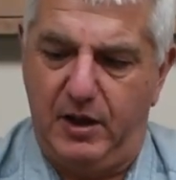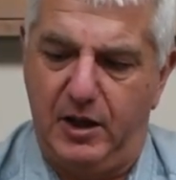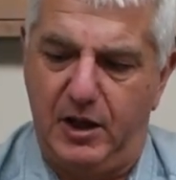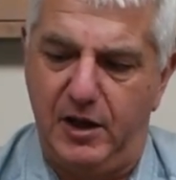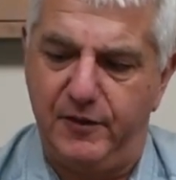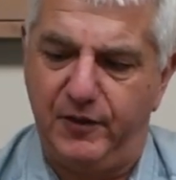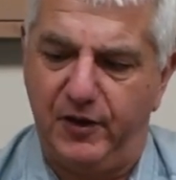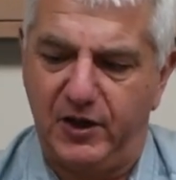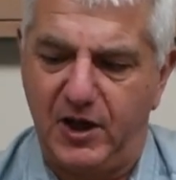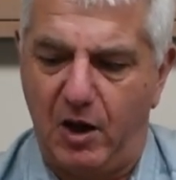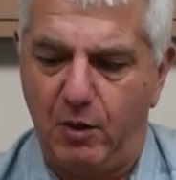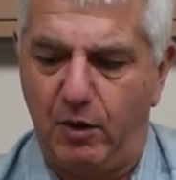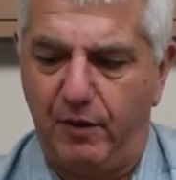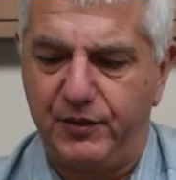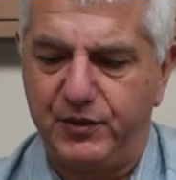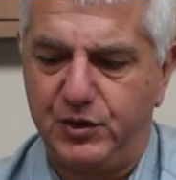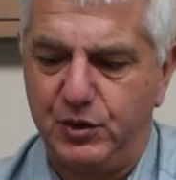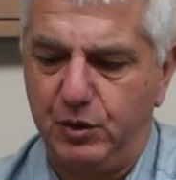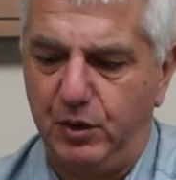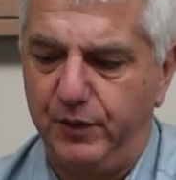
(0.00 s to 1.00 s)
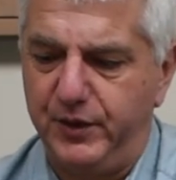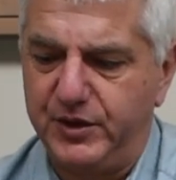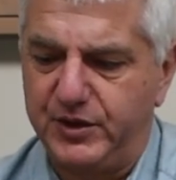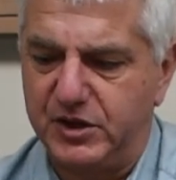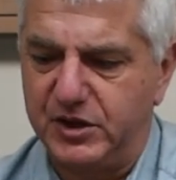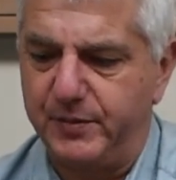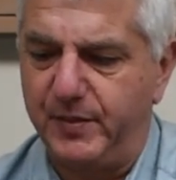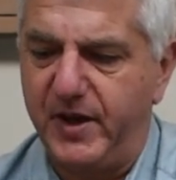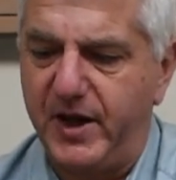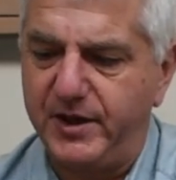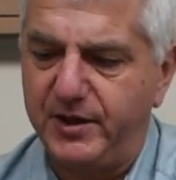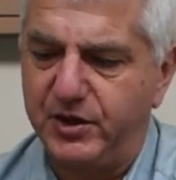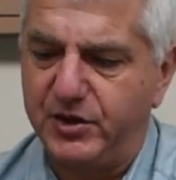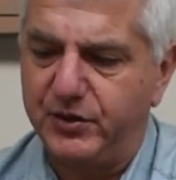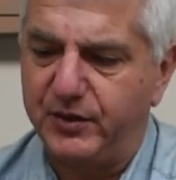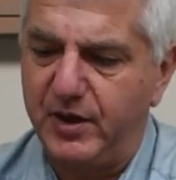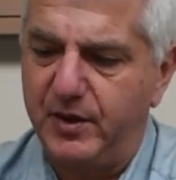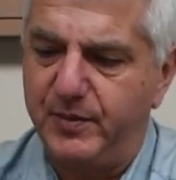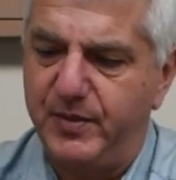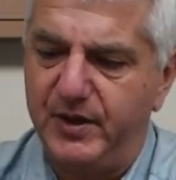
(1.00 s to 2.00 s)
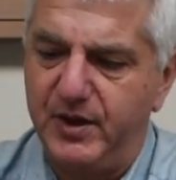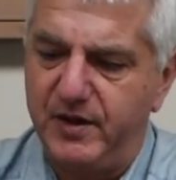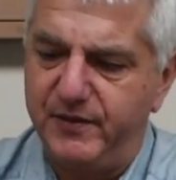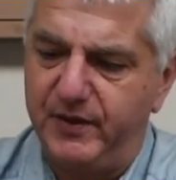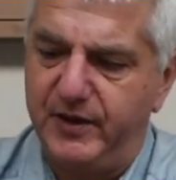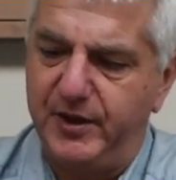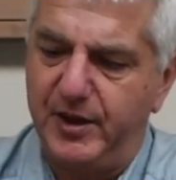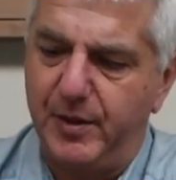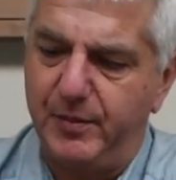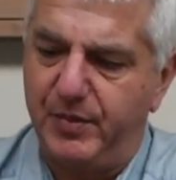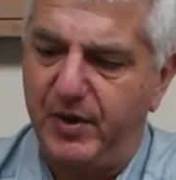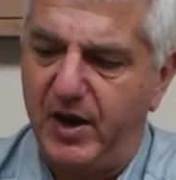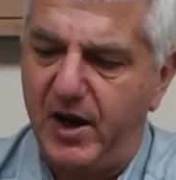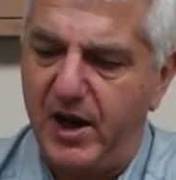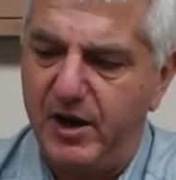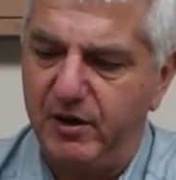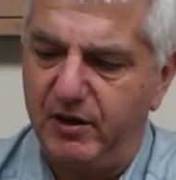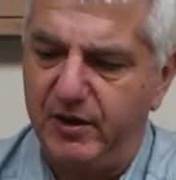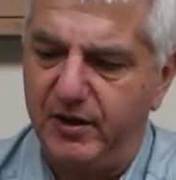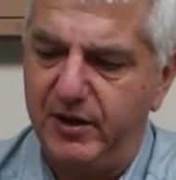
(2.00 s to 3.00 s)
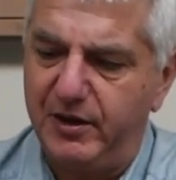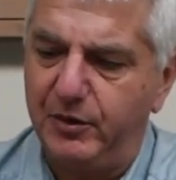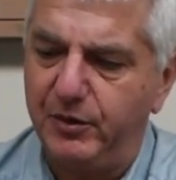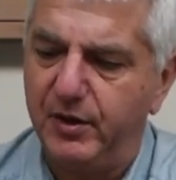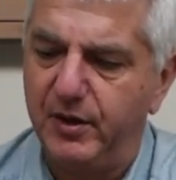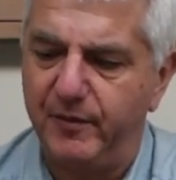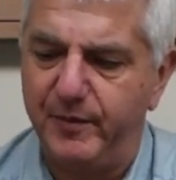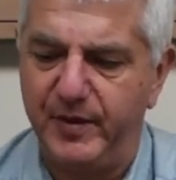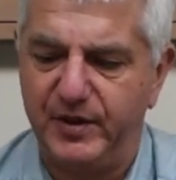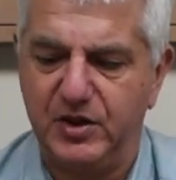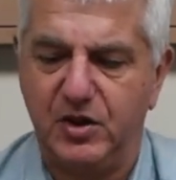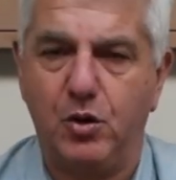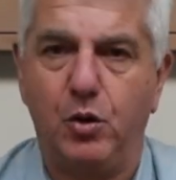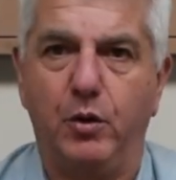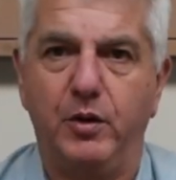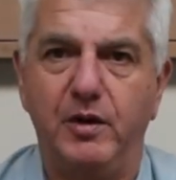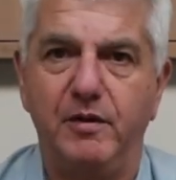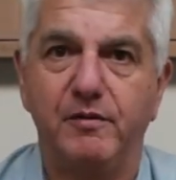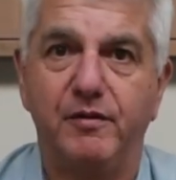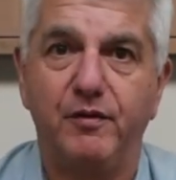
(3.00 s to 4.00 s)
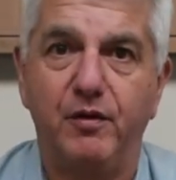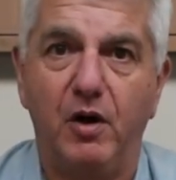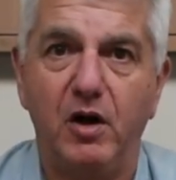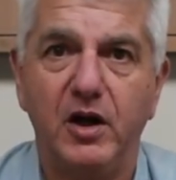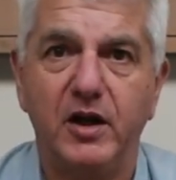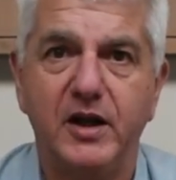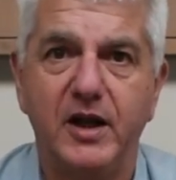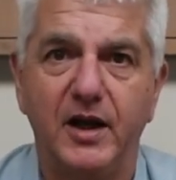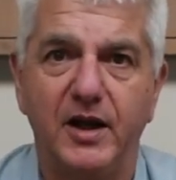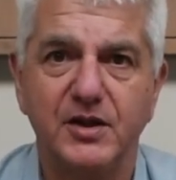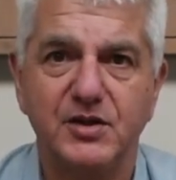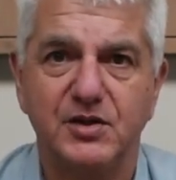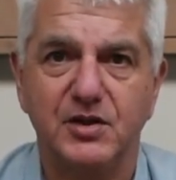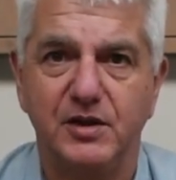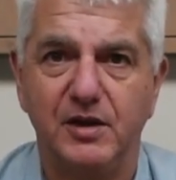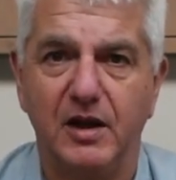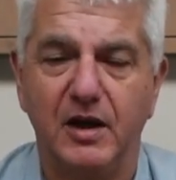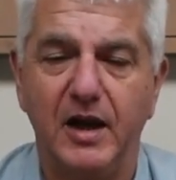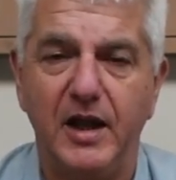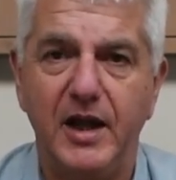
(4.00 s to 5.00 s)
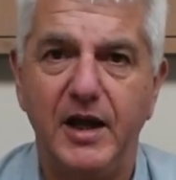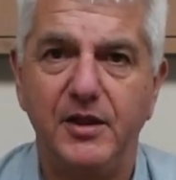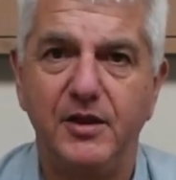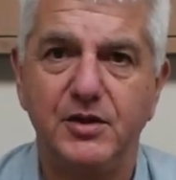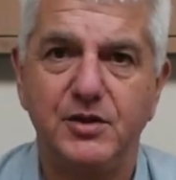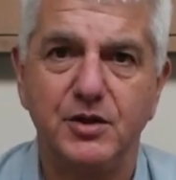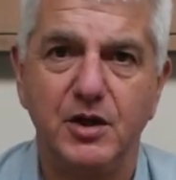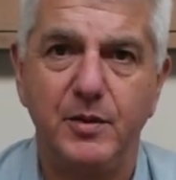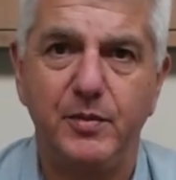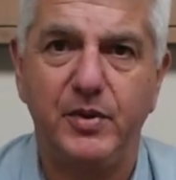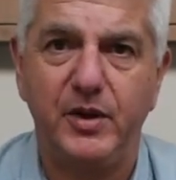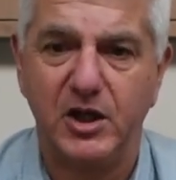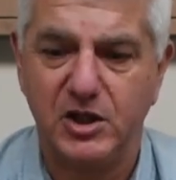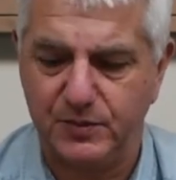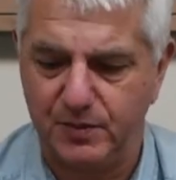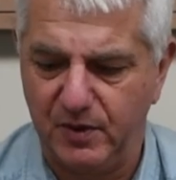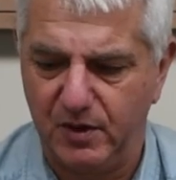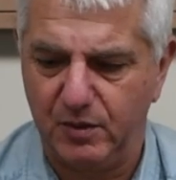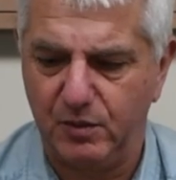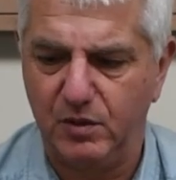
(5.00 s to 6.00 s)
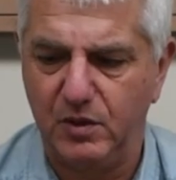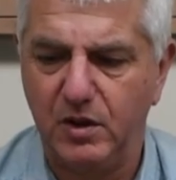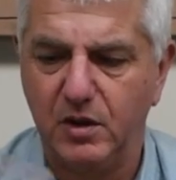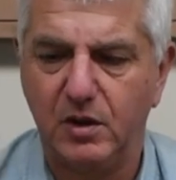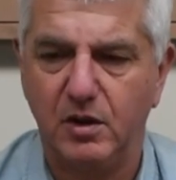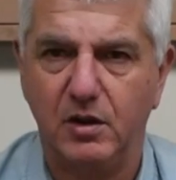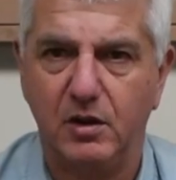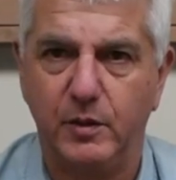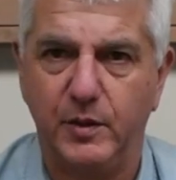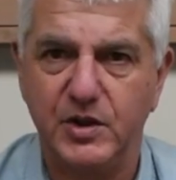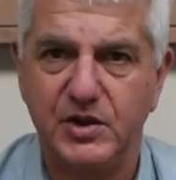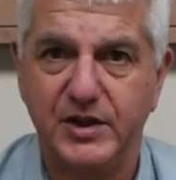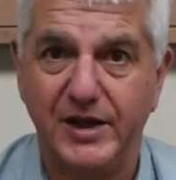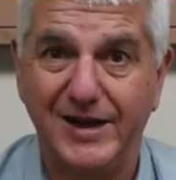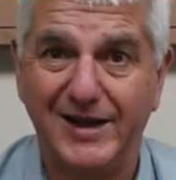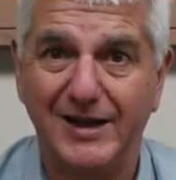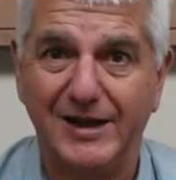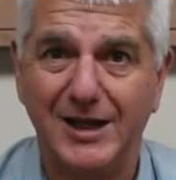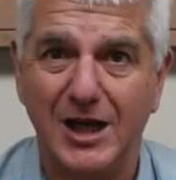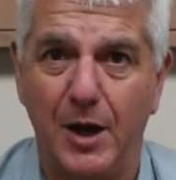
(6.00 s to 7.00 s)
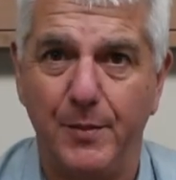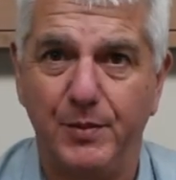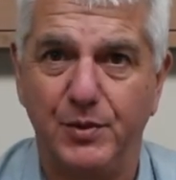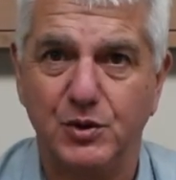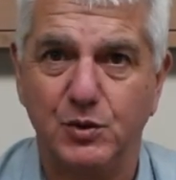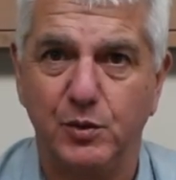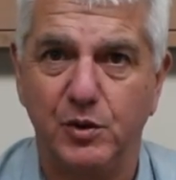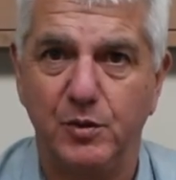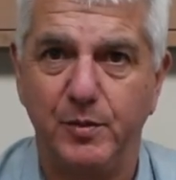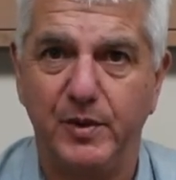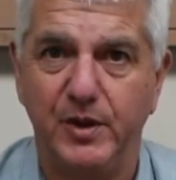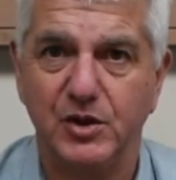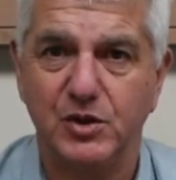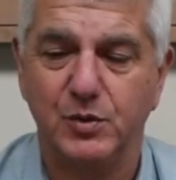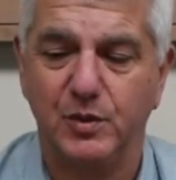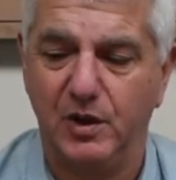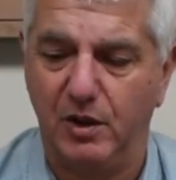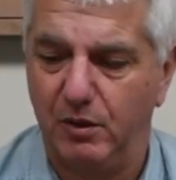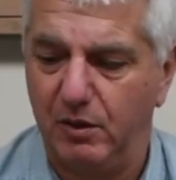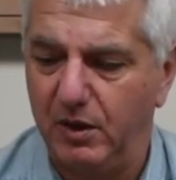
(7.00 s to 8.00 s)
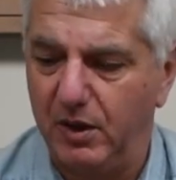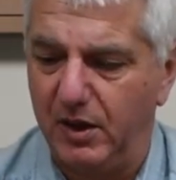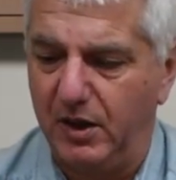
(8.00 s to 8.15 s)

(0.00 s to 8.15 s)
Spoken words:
If I go offshore, this is mandatory, but even in the bay or Eildon, I've been caught in fog, can't see the land, the GPS might work, I always take a compass with me as well.